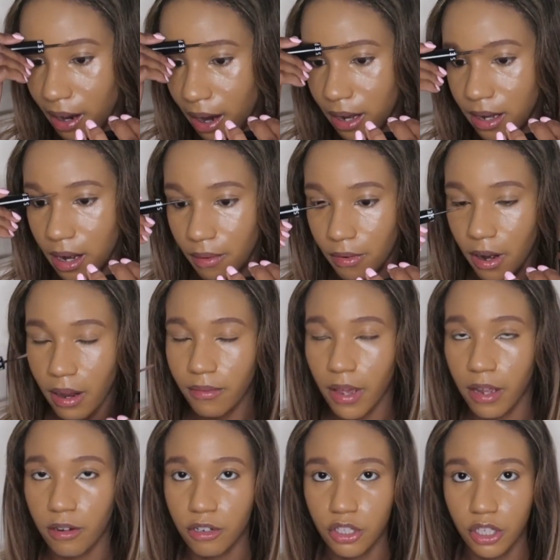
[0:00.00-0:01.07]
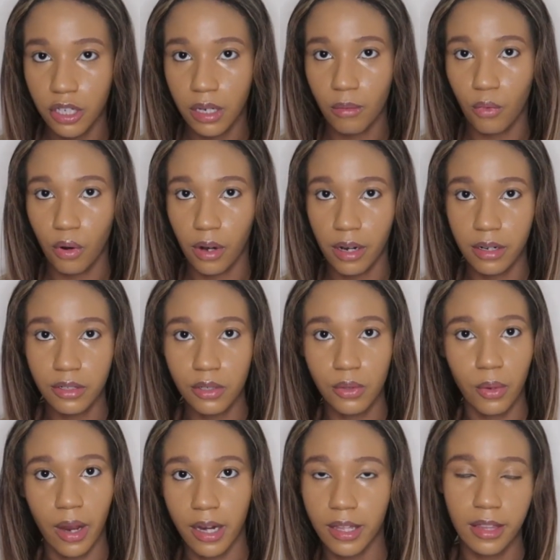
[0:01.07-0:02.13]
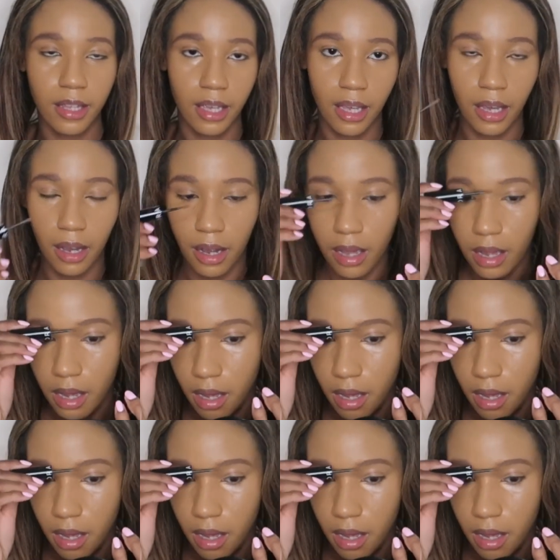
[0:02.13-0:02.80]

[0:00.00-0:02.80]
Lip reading: I never have energy anymore to do anything.